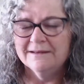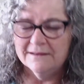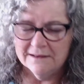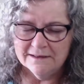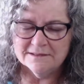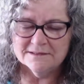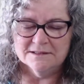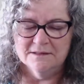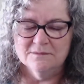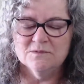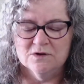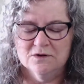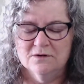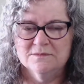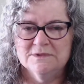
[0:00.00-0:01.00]
Yeah,
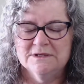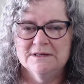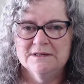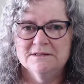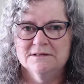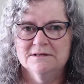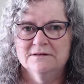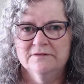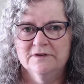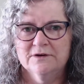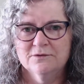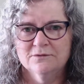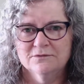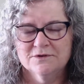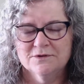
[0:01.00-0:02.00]
sometimes it is
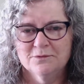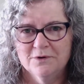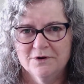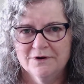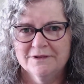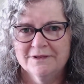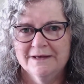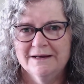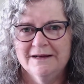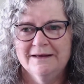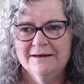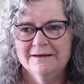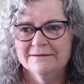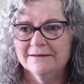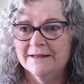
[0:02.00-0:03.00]
difficult to work that
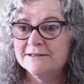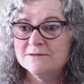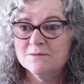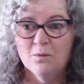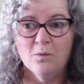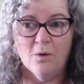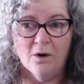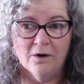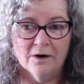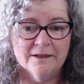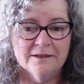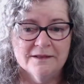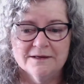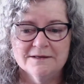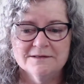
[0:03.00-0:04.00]
out, and that's
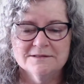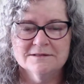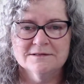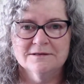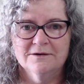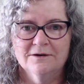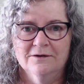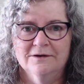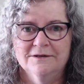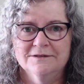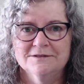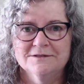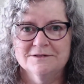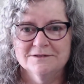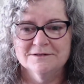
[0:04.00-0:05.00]
why these
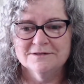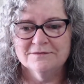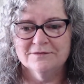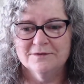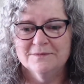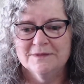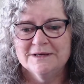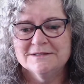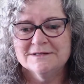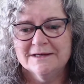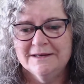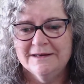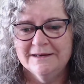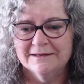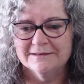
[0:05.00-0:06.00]
guidances from these
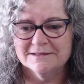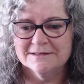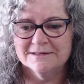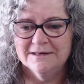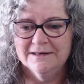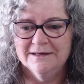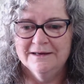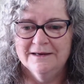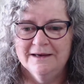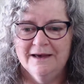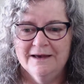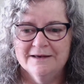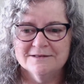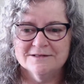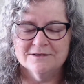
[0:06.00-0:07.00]
cards
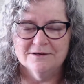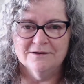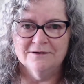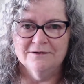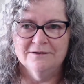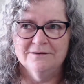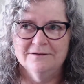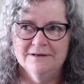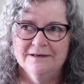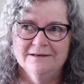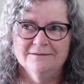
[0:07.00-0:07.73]
are they